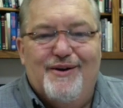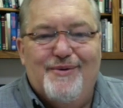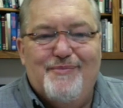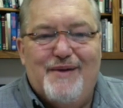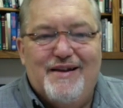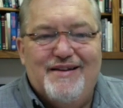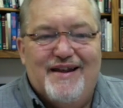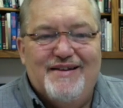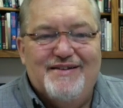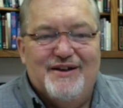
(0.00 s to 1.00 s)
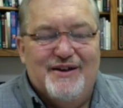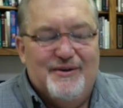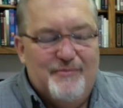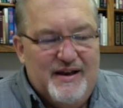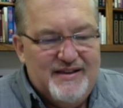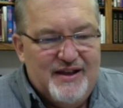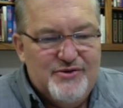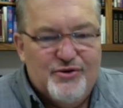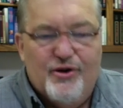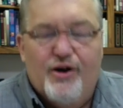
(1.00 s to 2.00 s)
make
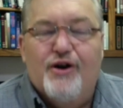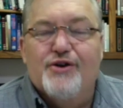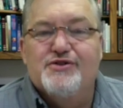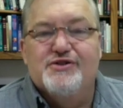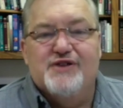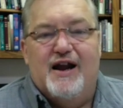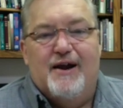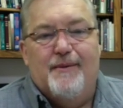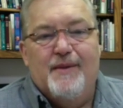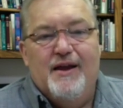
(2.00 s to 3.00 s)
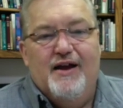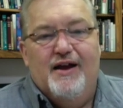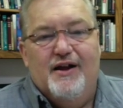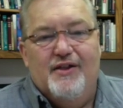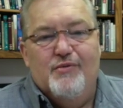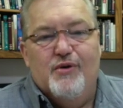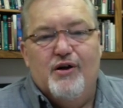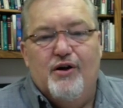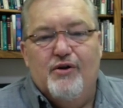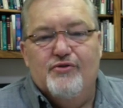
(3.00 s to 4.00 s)
that your heart's desire, that
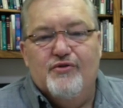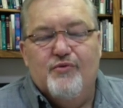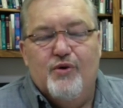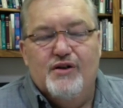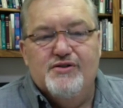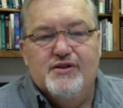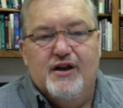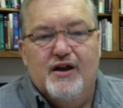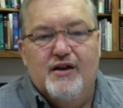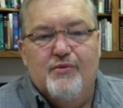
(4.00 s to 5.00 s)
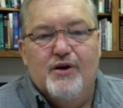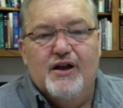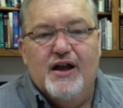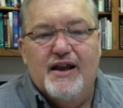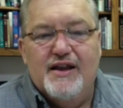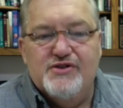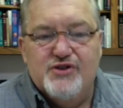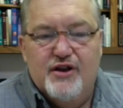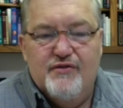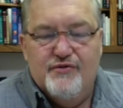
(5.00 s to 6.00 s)
because of what God has
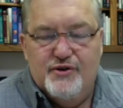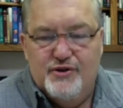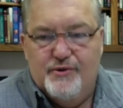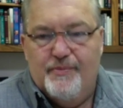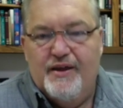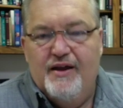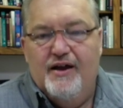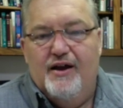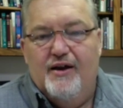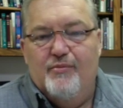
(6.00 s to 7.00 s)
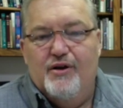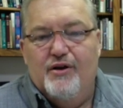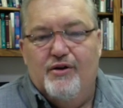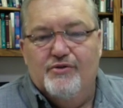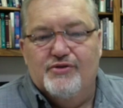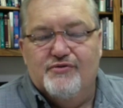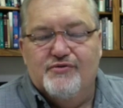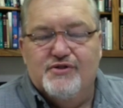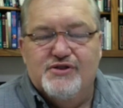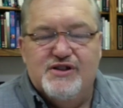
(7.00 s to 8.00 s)
done for you, because
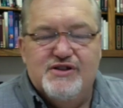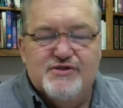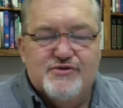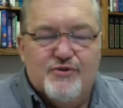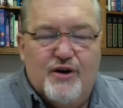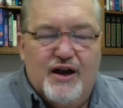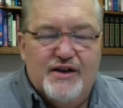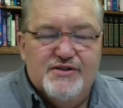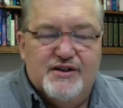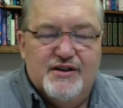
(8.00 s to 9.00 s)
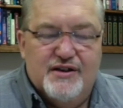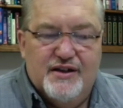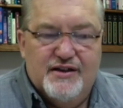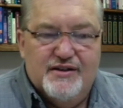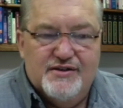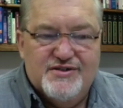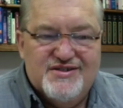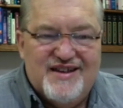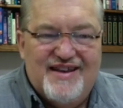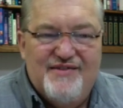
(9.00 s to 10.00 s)
of Jesus Christ and the
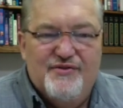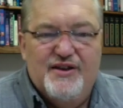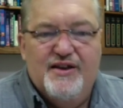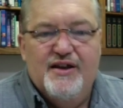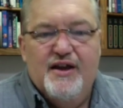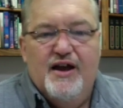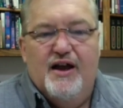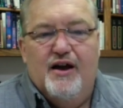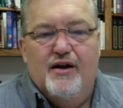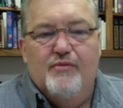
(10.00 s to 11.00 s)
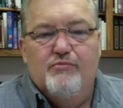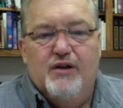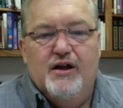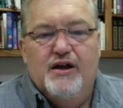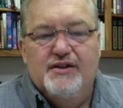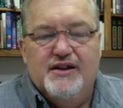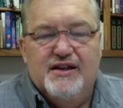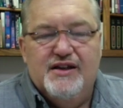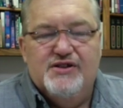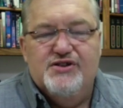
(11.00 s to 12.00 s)
saving blood that
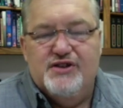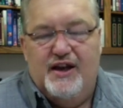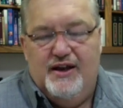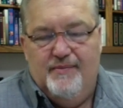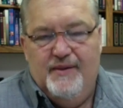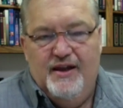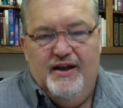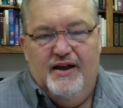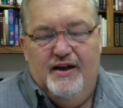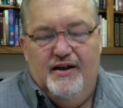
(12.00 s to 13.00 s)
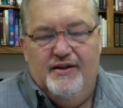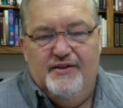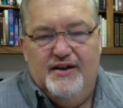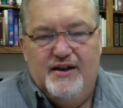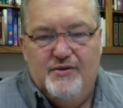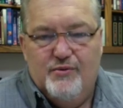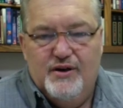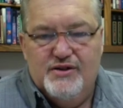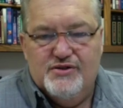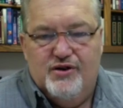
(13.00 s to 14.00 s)
he shed, that he
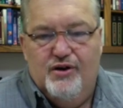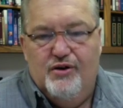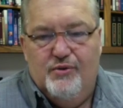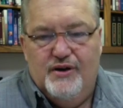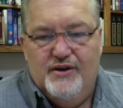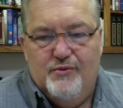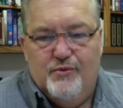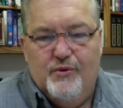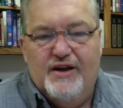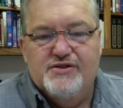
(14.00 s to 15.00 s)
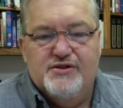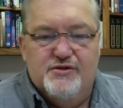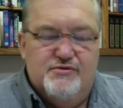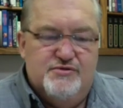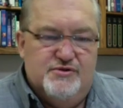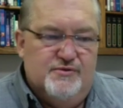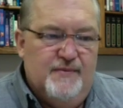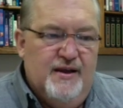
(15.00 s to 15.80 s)
reached low and he rescued you,